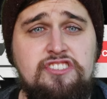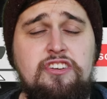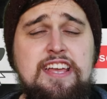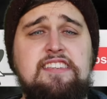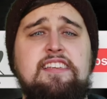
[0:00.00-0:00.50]

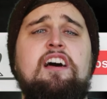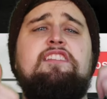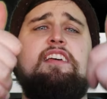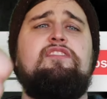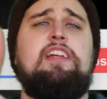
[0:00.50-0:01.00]
So yes, then
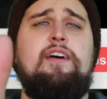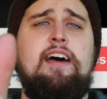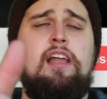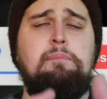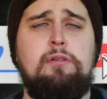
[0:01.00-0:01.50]
like to the video, hit
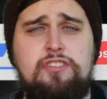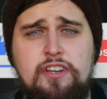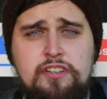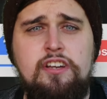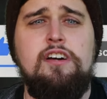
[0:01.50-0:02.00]
that like
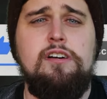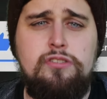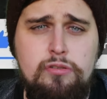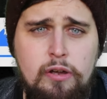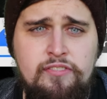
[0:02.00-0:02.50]
button,
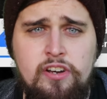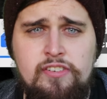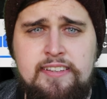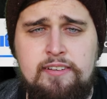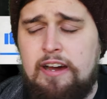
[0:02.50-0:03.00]
subscribe if not
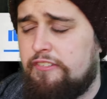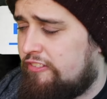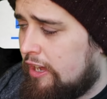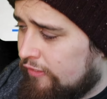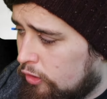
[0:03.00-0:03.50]
ready. Without
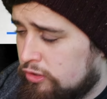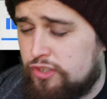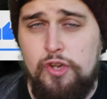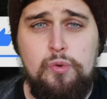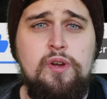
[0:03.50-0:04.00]
further
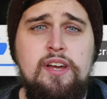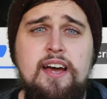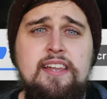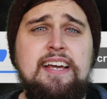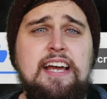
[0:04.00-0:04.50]
ado,
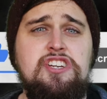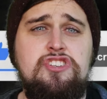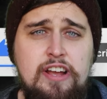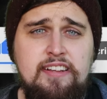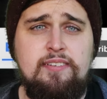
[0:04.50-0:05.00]
let's get
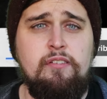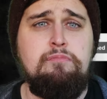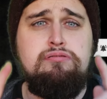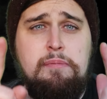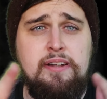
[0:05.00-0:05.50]
straight to
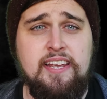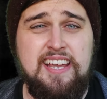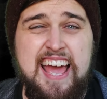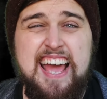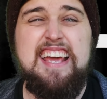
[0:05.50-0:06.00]
the Premier
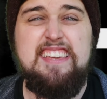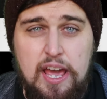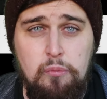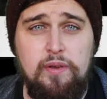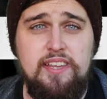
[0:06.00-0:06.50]
League
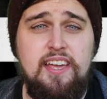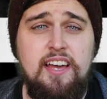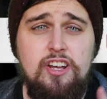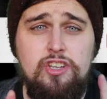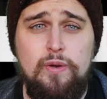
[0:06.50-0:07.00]
Game
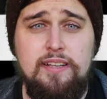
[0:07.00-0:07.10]
Week